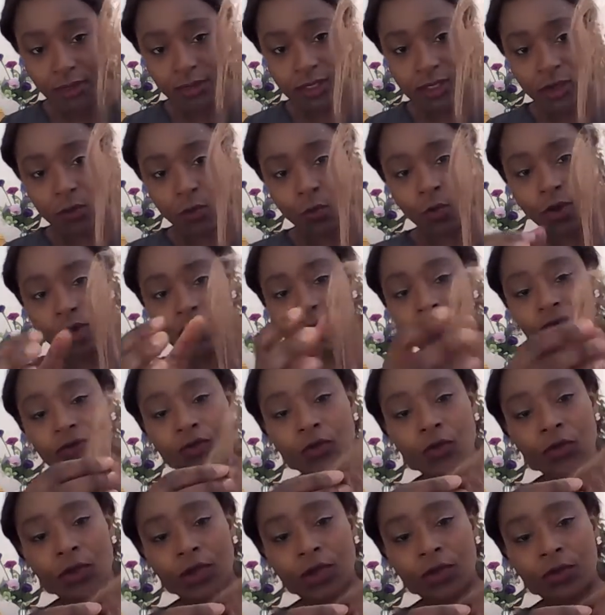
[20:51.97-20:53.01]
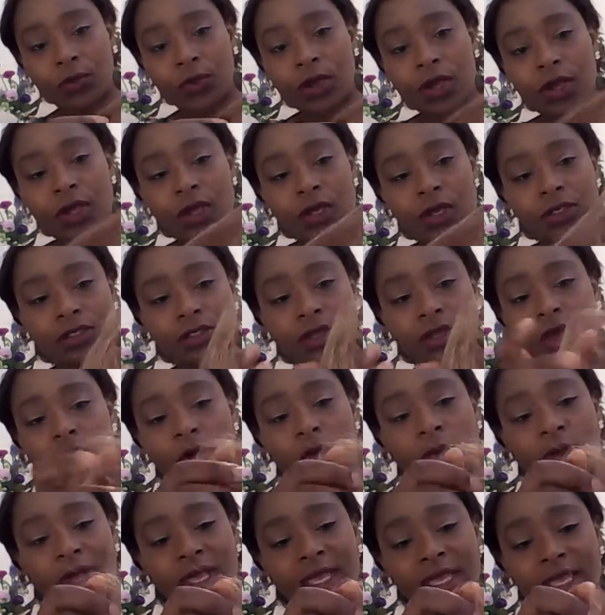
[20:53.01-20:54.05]
This can work for you.
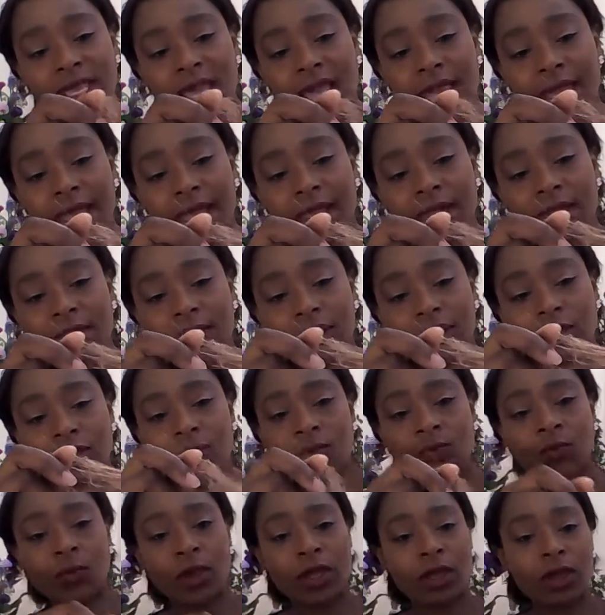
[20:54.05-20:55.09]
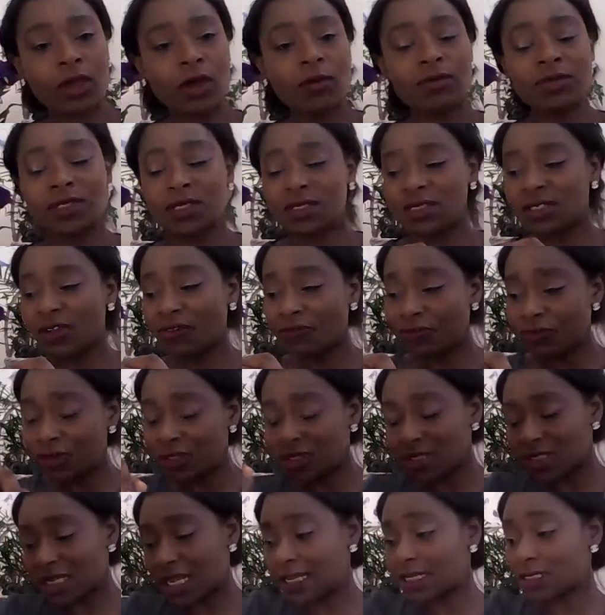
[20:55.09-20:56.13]
So again, it comes in
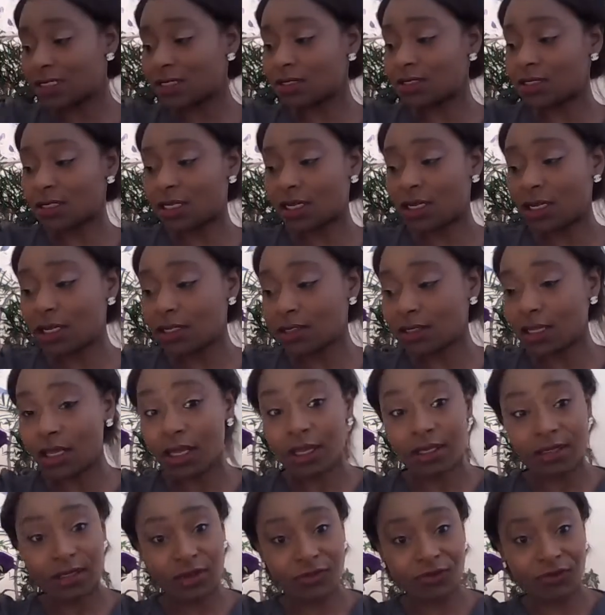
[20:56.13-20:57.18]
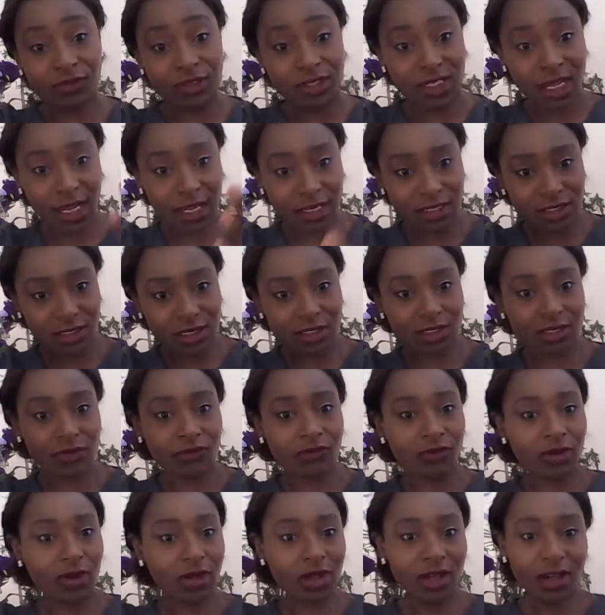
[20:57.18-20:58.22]
different intensities, different textures,
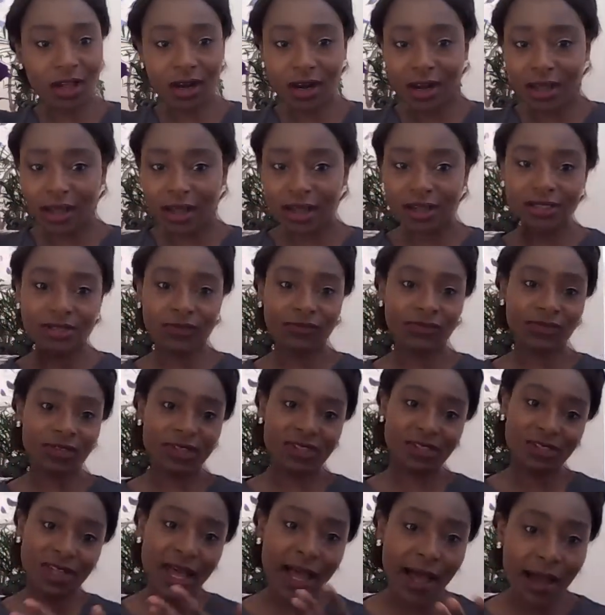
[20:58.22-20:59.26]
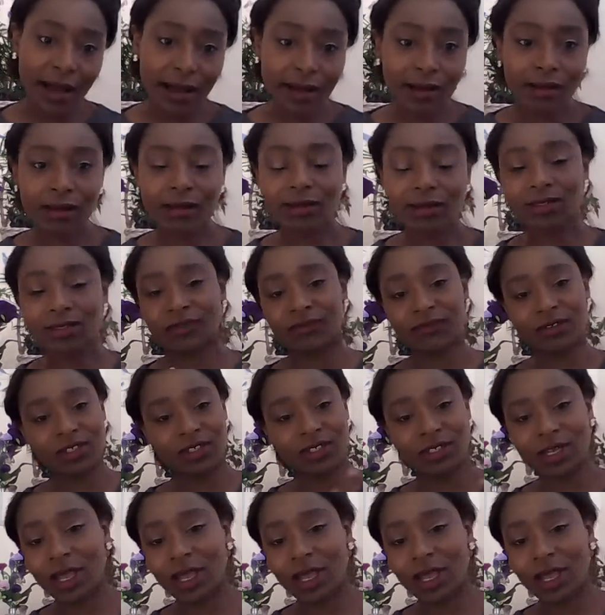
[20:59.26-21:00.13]
different colors, different styles, different